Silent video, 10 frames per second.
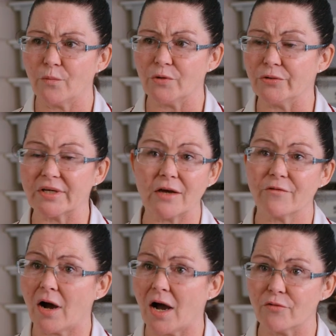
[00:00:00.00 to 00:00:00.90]
Wound care
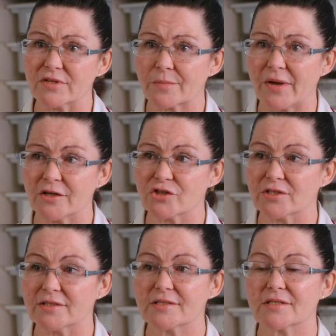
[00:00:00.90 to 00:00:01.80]
for high-risk
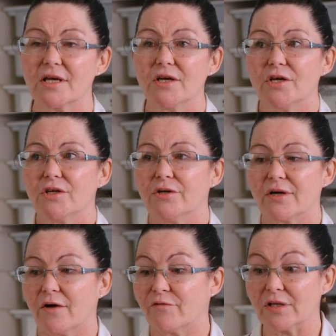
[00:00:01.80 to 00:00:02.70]
patients. You're
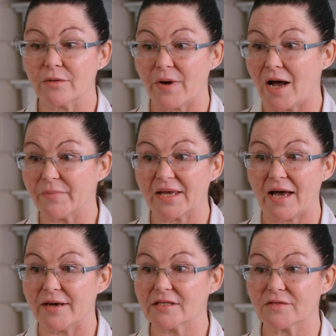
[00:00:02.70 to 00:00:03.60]
covering the
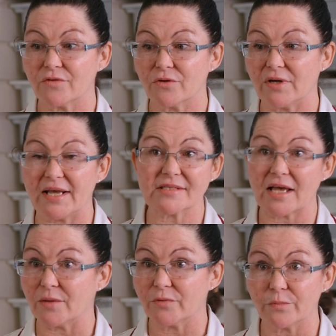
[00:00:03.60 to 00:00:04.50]
biomechanics for less
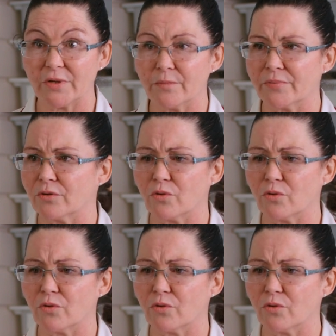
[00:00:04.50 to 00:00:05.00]
able people